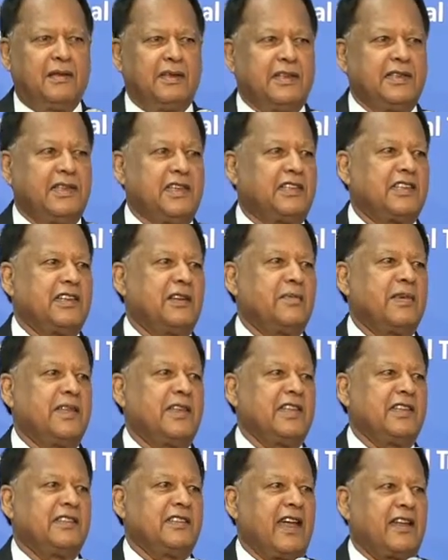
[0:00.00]
In
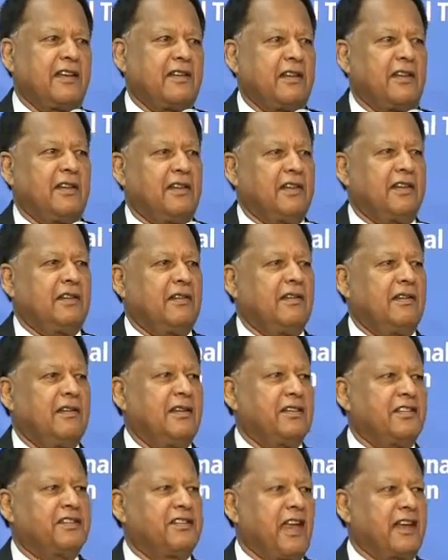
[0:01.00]
determining that
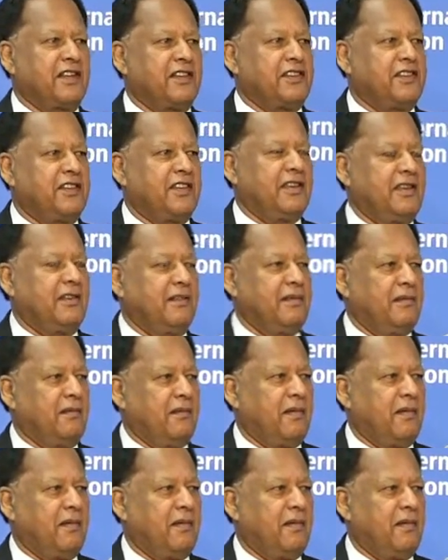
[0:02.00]
strategy,